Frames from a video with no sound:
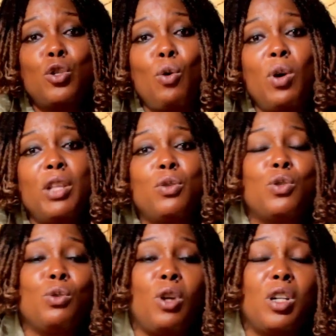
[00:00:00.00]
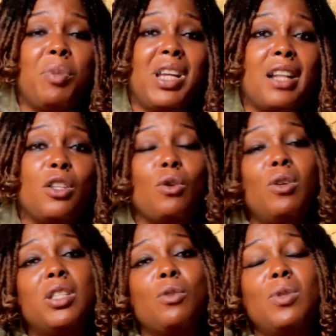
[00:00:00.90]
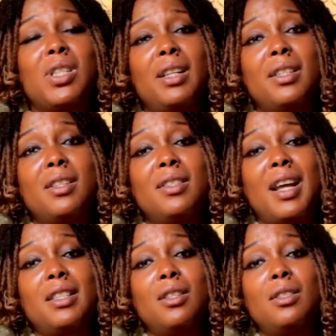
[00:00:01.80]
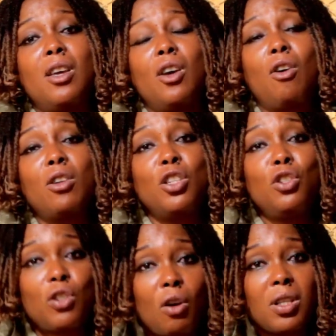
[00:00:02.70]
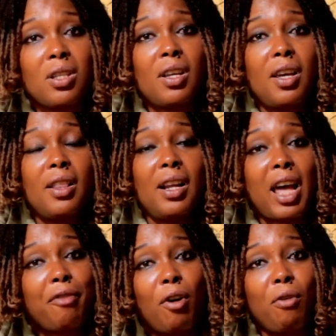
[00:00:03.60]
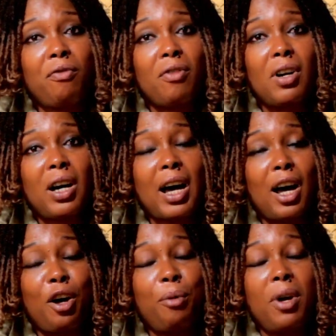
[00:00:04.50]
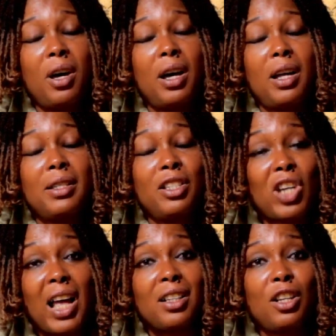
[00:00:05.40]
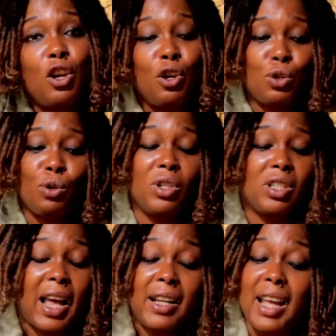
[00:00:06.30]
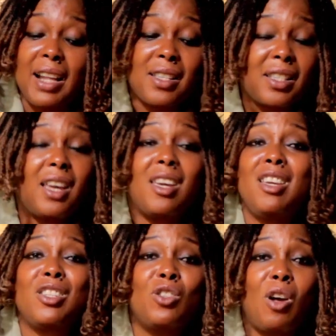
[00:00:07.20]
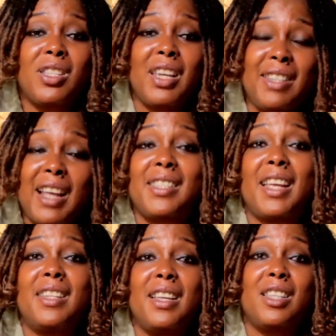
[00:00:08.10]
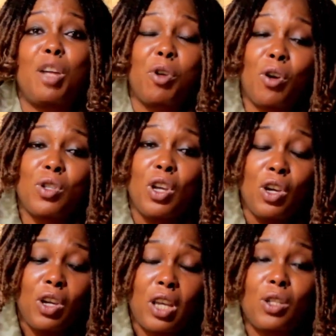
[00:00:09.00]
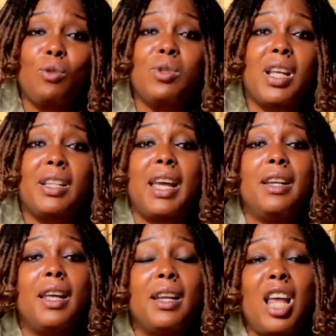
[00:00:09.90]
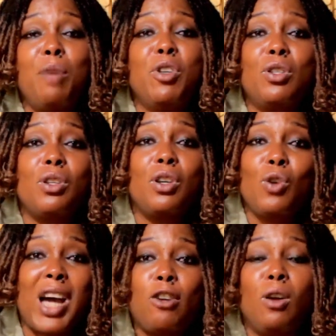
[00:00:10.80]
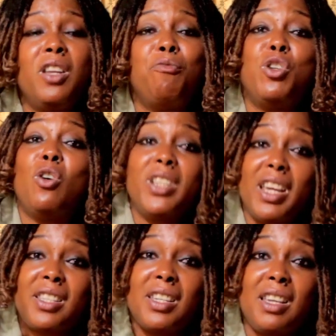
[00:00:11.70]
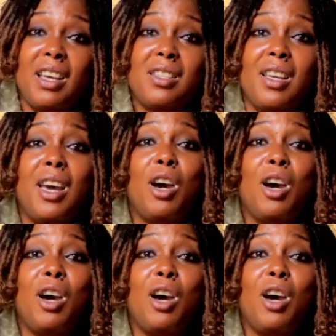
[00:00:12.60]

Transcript: So it should not be that it's only sickle cell disease that is cutting short the life of the child. So the child can stay. It's not a death sentence that because you're a sickle cell, then that means you cannot live beyond 18 years.